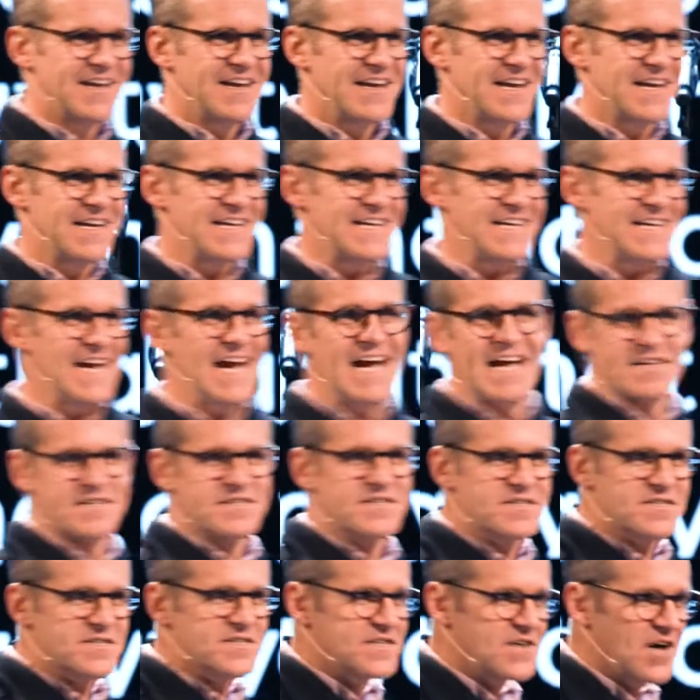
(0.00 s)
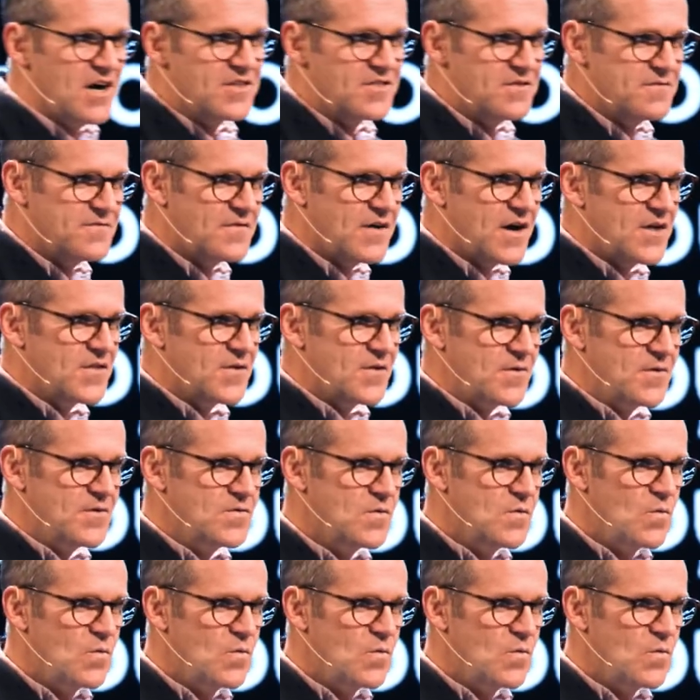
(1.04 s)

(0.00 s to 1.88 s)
And he asks God the Father,